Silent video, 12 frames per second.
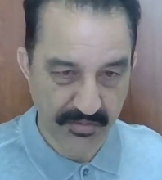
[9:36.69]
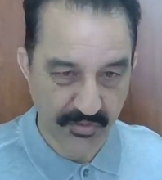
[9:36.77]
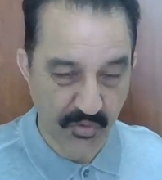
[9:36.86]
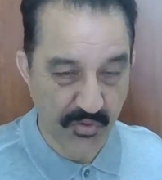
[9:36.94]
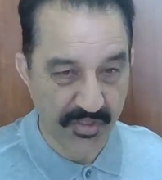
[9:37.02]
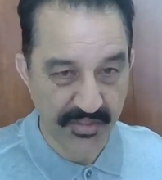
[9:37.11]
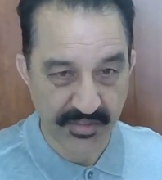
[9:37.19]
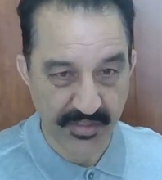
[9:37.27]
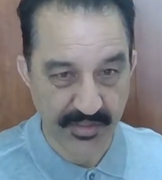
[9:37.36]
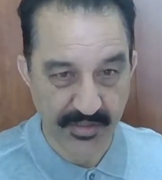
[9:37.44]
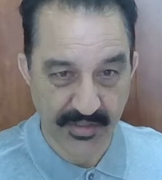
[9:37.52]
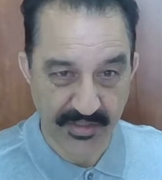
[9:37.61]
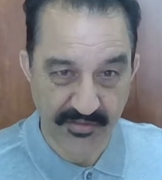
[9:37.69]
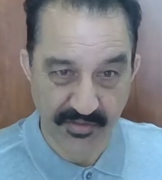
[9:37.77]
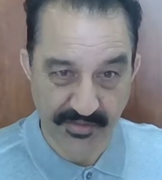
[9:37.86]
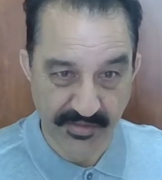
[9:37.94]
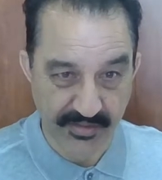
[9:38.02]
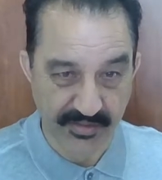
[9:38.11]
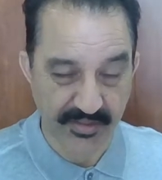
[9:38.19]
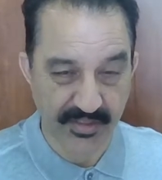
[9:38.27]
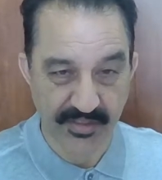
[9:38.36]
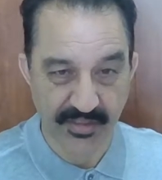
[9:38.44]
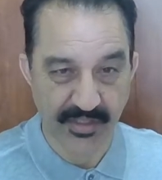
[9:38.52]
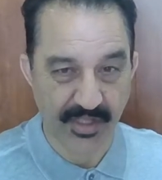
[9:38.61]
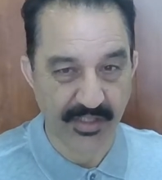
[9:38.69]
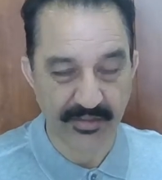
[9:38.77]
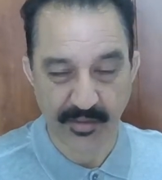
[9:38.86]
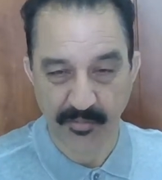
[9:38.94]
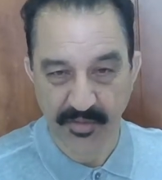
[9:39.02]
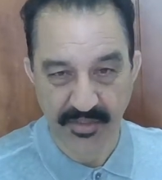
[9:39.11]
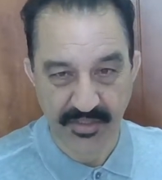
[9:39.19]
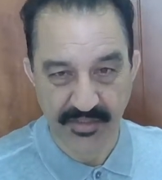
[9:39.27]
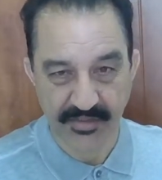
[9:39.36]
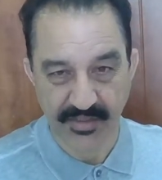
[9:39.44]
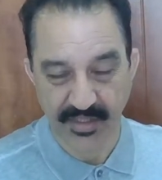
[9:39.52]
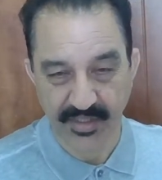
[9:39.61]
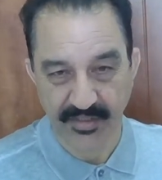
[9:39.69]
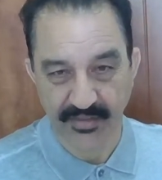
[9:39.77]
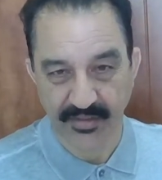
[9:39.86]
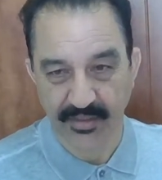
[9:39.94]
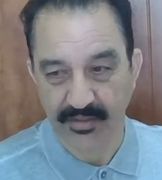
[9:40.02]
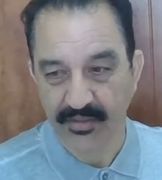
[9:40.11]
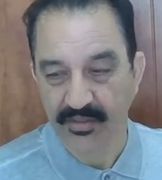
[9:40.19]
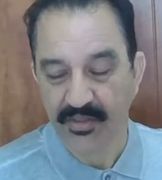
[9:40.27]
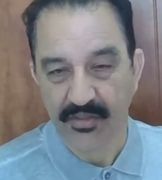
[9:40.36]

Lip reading: road area, infrastructure area like the bridges and the